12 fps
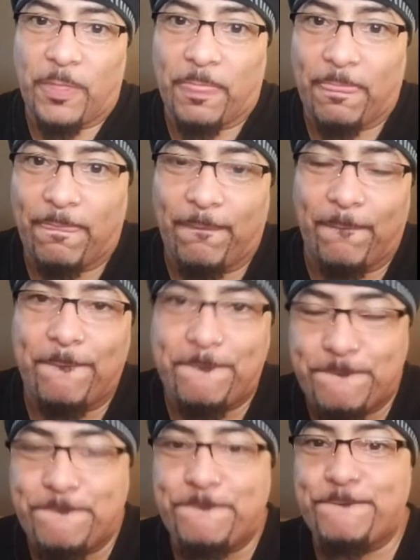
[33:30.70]

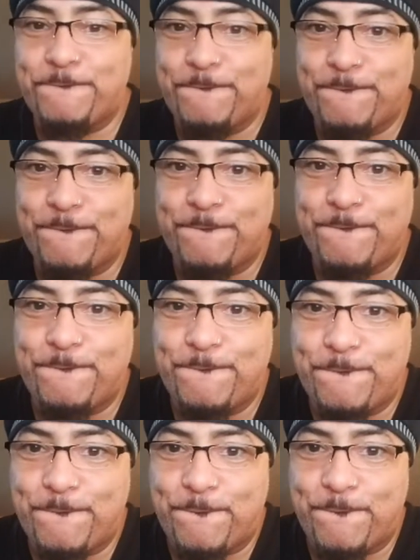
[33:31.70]

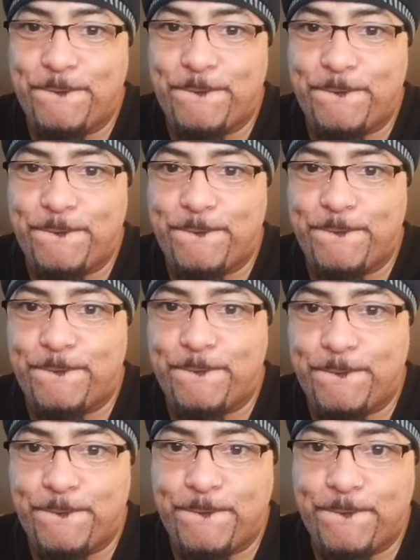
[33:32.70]

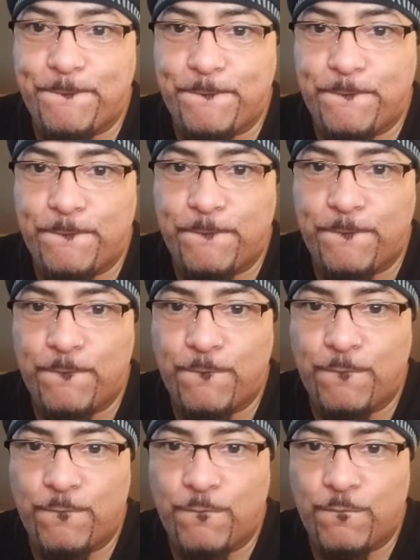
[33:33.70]

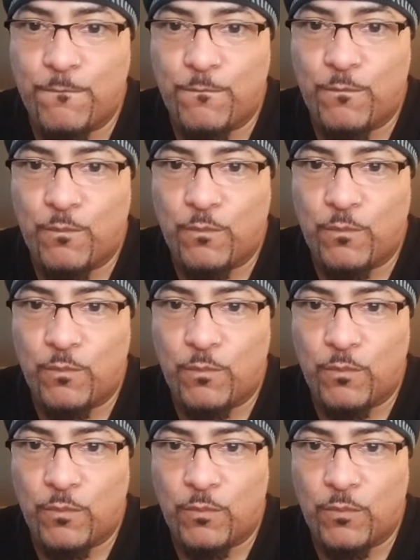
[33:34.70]

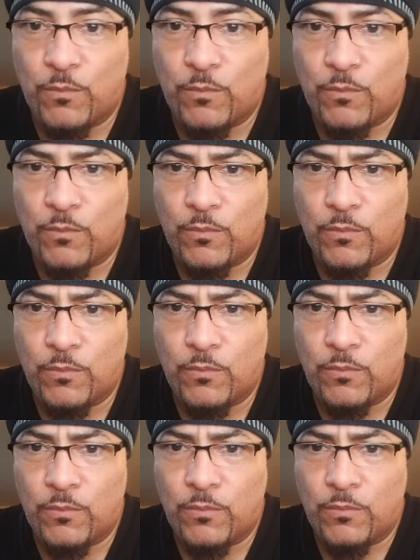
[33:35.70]

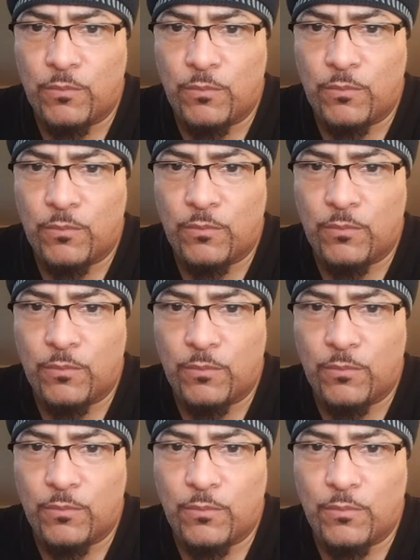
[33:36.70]

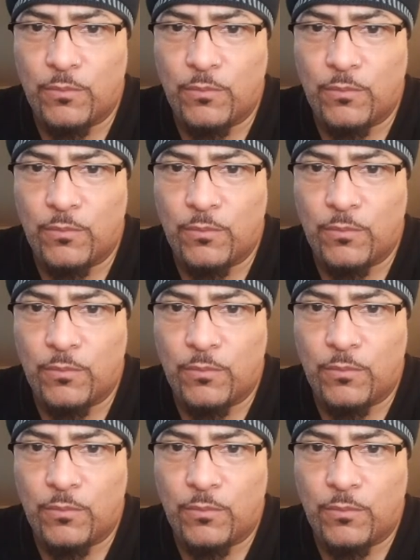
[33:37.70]
(not speaking)